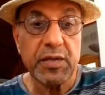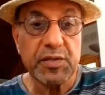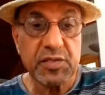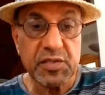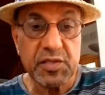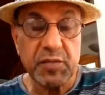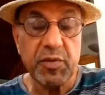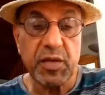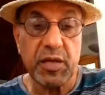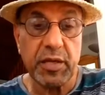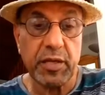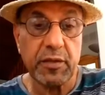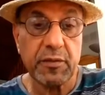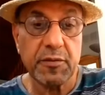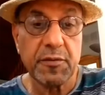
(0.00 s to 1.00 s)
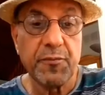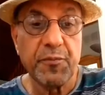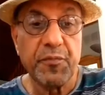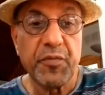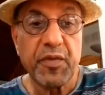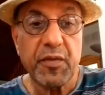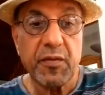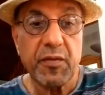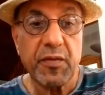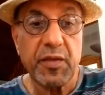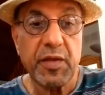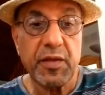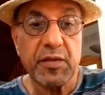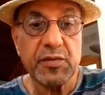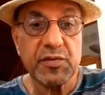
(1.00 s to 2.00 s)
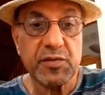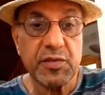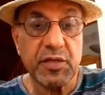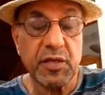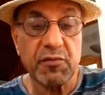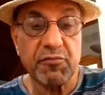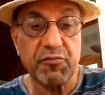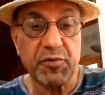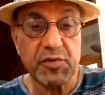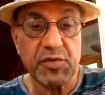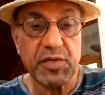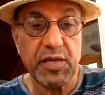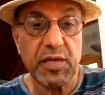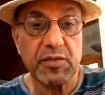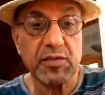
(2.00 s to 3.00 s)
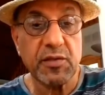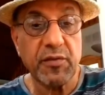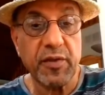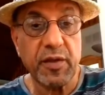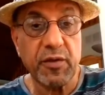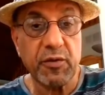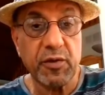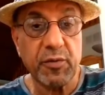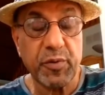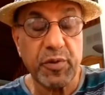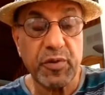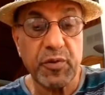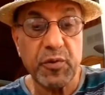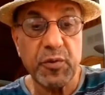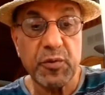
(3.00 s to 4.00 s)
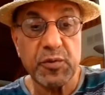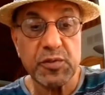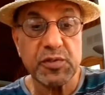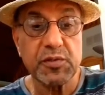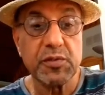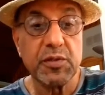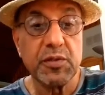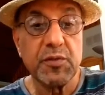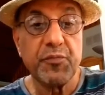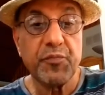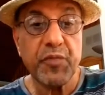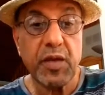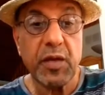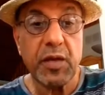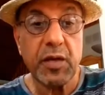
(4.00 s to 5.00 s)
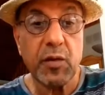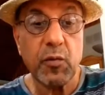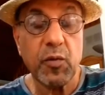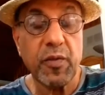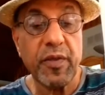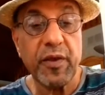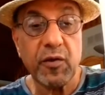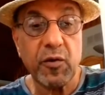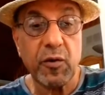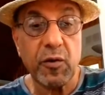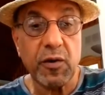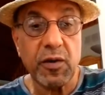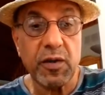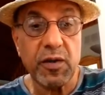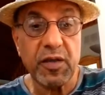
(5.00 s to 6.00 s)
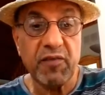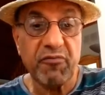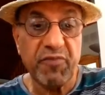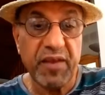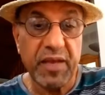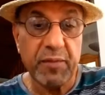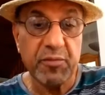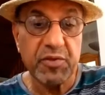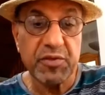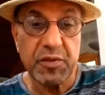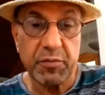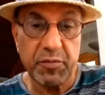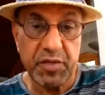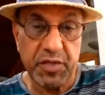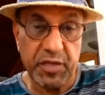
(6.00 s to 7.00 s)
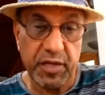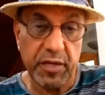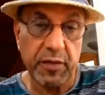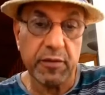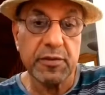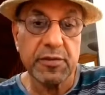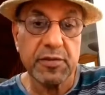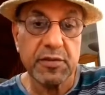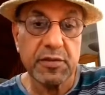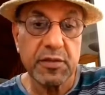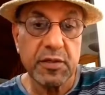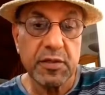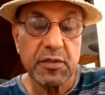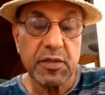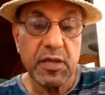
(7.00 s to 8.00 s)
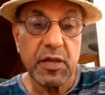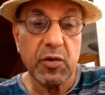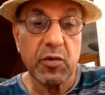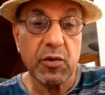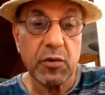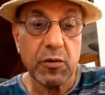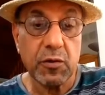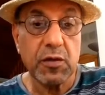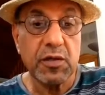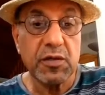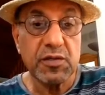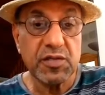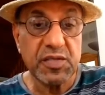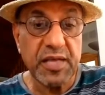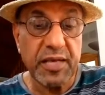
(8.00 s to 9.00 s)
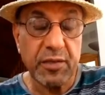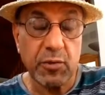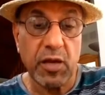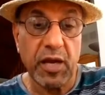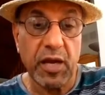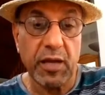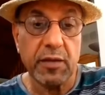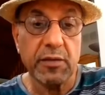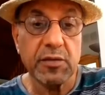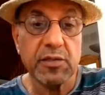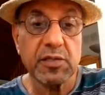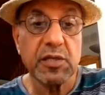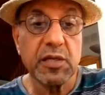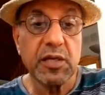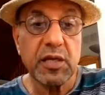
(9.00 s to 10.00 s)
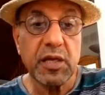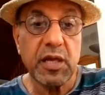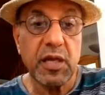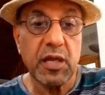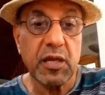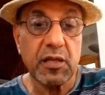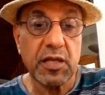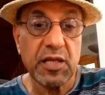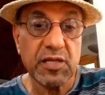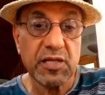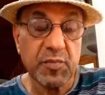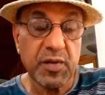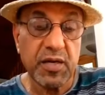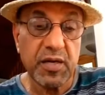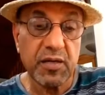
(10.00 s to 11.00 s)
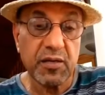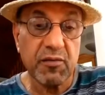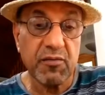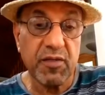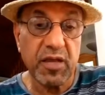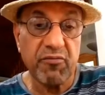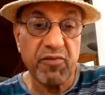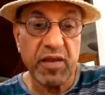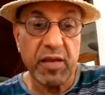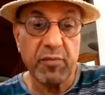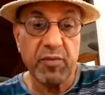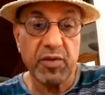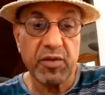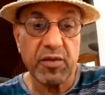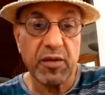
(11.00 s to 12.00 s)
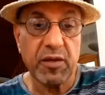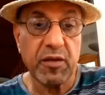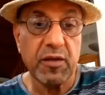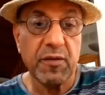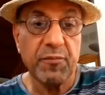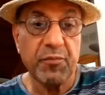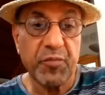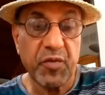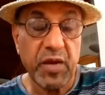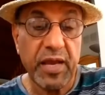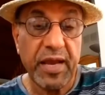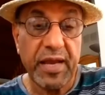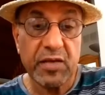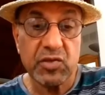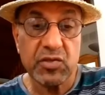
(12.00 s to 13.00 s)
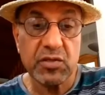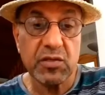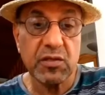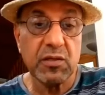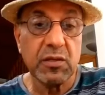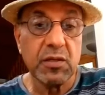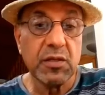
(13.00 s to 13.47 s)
stimulate these T lymphocytes, and they're going to produce what they call inflammatory mediators or cytokines. And that's part of the inflammatory reaction